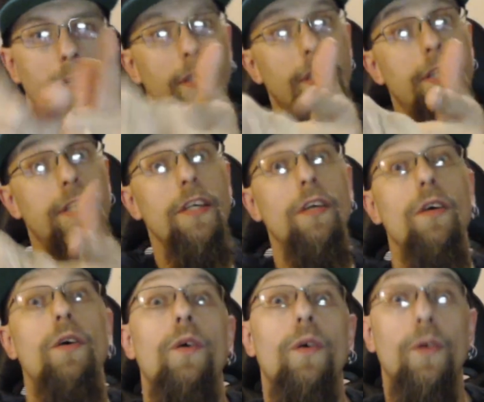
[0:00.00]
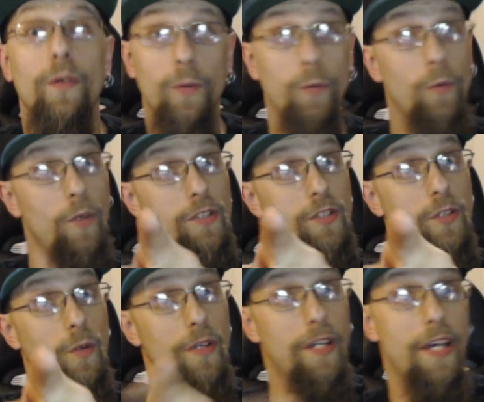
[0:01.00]
Yo, what's
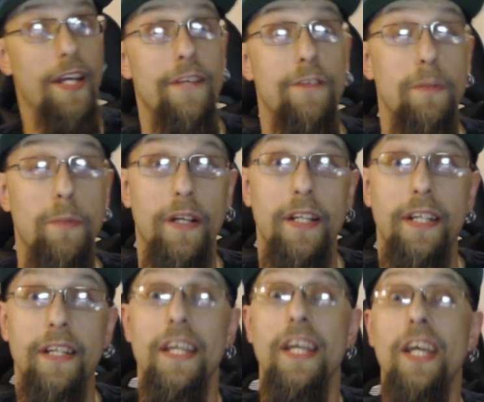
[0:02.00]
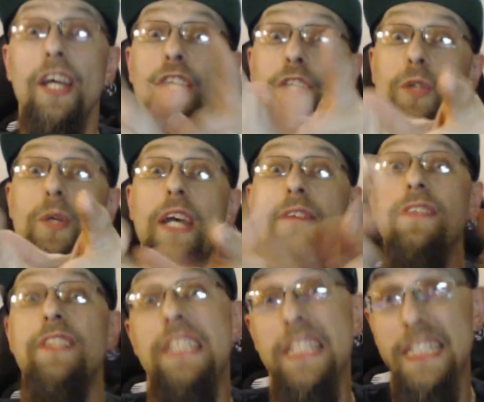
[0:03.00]
going on everybody? You haven't
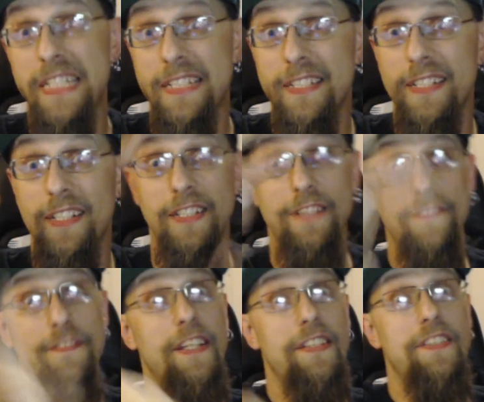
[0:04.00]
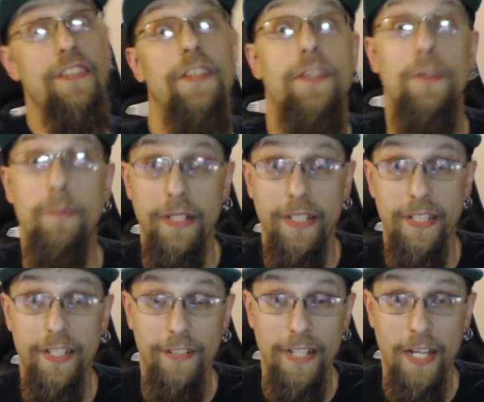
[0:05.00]
seen this ugly face in a little bit
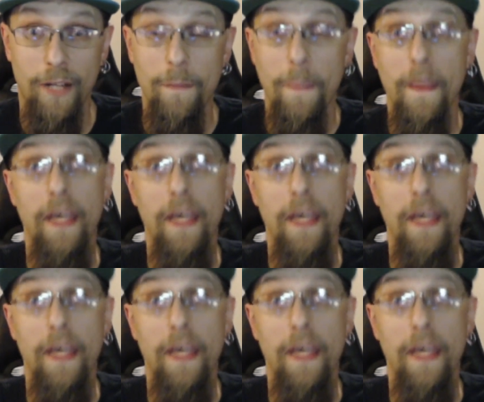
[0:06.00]
here now.